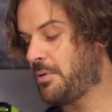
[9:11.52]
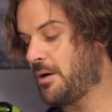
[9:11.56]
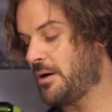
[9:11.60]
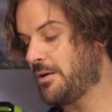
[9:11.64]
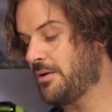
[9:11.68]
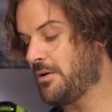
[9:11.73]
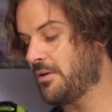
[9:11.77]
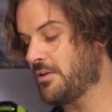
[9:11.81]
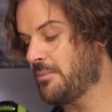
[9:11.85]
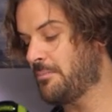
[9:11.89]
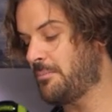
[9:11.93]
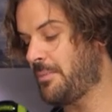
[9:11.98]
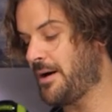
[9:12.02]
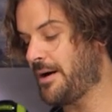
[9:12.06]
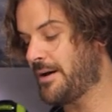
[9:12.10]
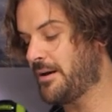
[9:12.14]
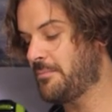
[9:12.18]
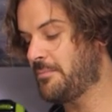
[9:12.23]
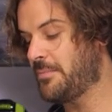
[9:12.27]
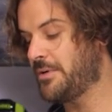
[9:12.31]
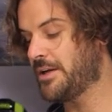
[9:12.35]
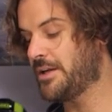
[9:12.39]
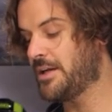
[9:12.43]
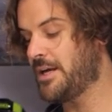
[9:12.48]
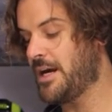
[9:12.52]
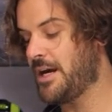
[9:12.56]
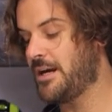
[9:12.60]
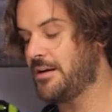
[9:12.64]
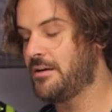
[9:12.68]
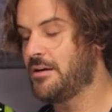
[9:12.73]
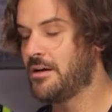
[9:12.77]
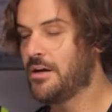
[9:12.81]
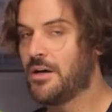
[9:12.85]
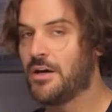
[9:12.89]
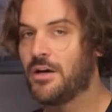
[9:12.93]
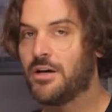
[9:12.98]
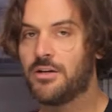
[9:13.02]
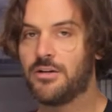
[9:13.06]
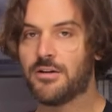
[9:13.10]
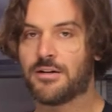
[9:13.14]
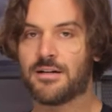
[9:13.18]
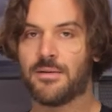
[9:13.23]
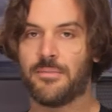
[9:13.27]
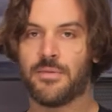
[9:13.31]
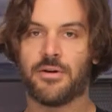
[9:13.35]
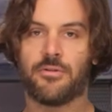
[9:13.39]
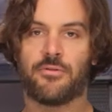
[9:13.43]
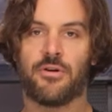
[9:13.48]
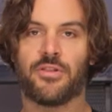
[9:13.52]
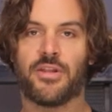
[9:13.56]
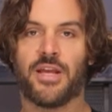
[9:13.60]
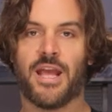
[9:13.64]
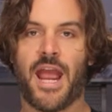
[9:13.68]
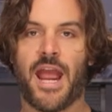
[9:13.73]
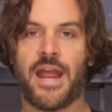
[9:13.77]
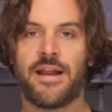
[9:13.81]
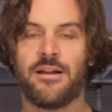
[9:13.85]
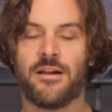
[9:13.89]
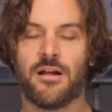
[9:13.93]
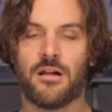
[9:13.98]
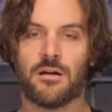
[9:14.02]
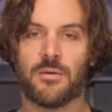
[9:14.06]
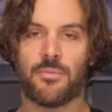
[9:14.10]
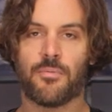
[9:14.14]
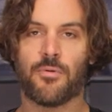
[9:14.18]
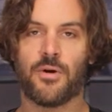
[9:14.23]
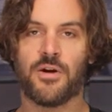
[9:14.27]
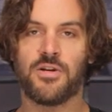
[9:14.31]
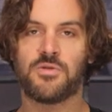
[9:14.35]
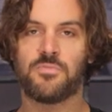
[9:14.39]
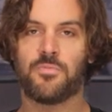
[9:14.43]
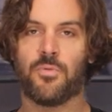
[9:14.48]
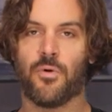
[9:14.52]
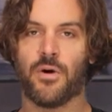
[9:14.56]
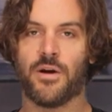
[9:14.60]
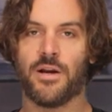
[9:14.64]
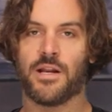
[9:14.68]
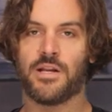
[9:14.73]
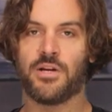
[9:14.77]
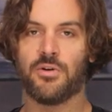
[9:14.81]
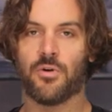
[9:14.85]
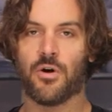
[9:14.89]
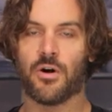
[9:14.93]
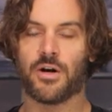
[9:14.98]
button on the bottom. But again, you're coming around the $80 price point, and you